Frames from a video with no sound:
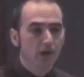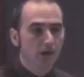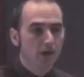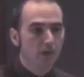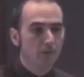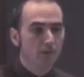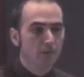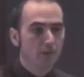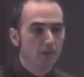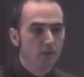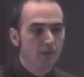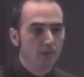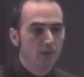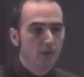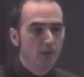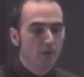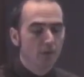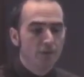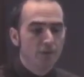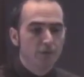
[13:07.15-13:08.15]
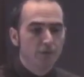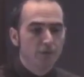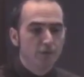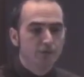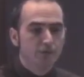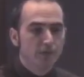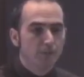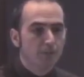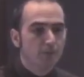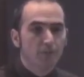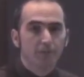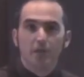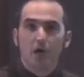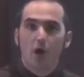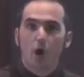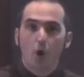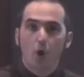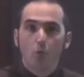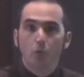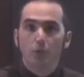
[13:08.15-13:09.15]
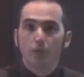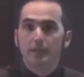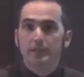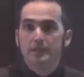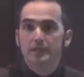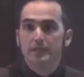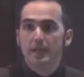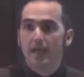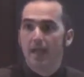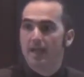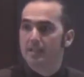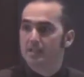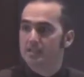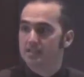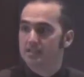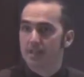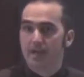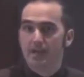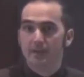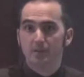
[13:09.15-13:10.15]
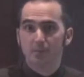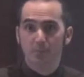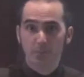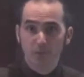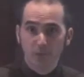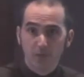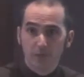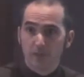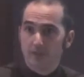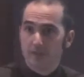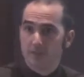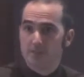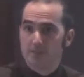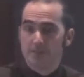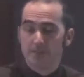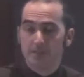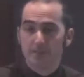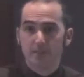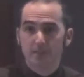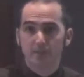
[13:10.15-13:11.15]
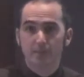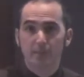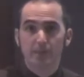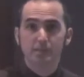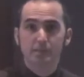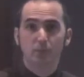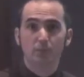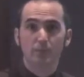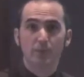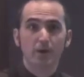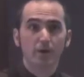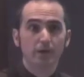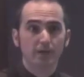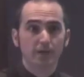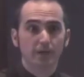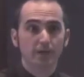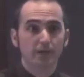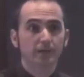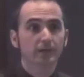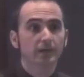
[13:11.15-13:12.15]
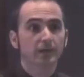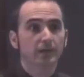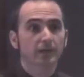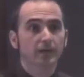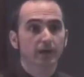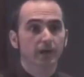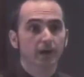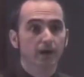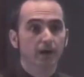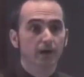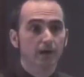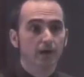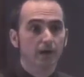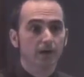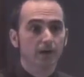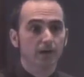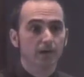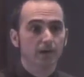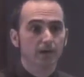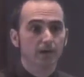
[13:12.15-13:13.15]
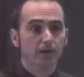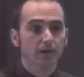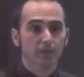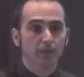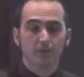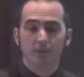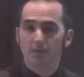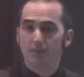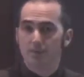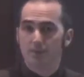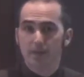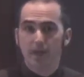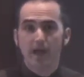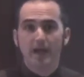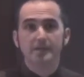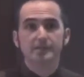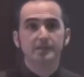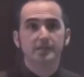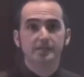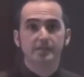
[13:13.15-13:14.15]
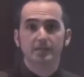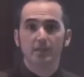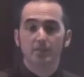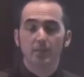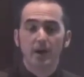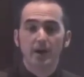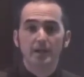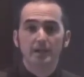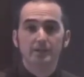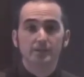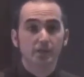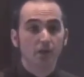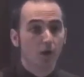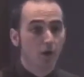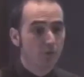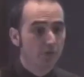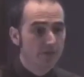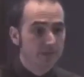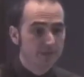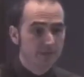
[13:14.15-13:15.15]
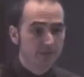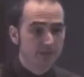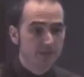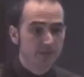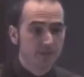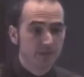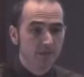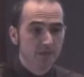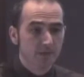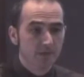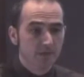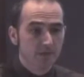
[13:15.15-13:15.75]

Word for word: Th- some of the only extant buildings in Mesoamerica, the, the Aztecs and the Mayans, are these